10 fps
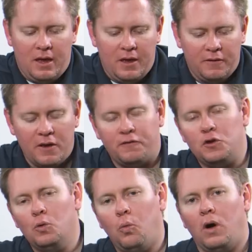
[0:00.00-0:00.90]
If
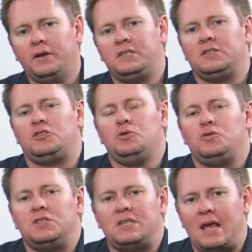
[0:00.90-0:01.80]
you want it to
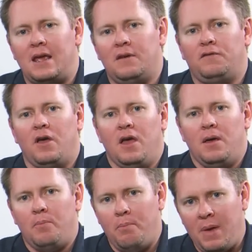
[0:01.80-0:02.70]
save
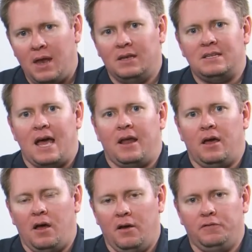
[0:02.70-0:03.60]

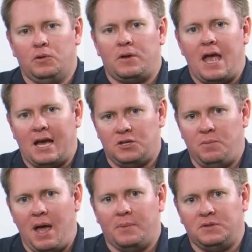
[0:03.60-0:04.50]
metadata of your cache
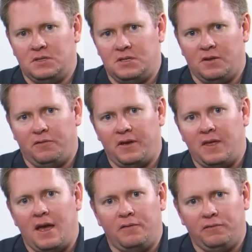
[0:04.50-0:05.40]
maps and stuff like
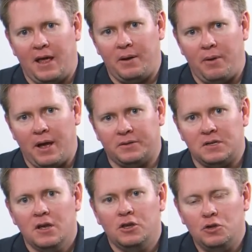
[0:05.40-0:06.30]
that and flight
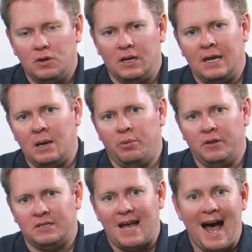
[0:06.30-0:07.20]
routes, you can enable
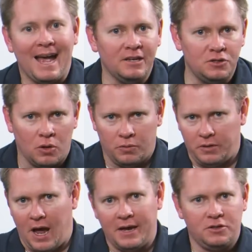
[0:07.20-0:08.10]
this. I don't
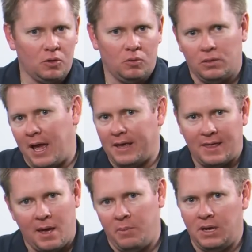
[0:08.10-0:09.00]
like
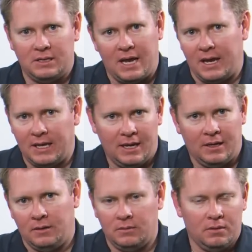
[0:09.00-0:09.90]
that metadata
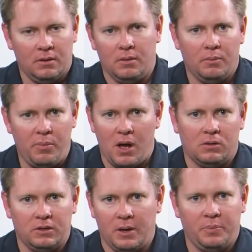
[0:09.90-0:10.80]
getting
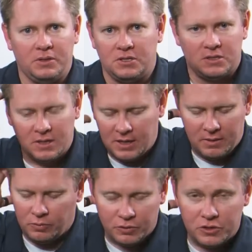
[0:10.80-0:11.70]
boggled up, and just
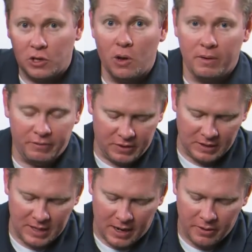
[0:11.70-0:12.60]
it will slow
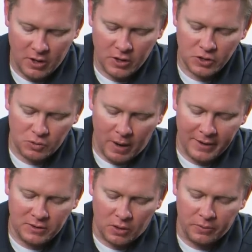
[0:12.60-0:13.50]
everything down. So
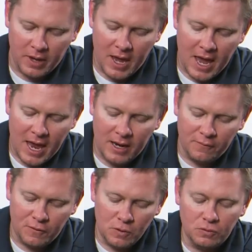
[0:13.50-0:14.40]
I don't. And
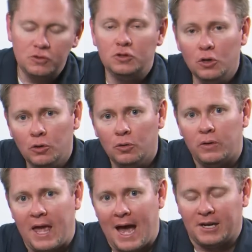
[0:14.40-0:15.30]
if you do
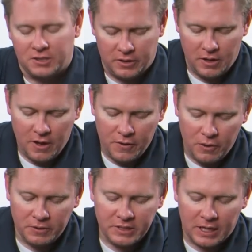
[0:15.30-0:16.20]
cache it,
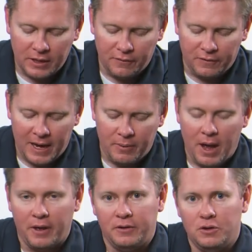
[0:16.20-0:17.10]
there is a clear flight
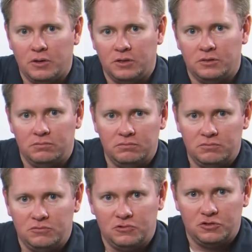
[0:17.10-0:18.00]
route and you can
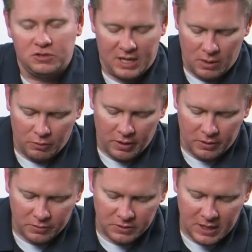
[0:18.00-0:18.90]
get rid of
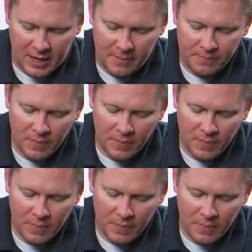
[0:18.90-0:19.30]
those, okay?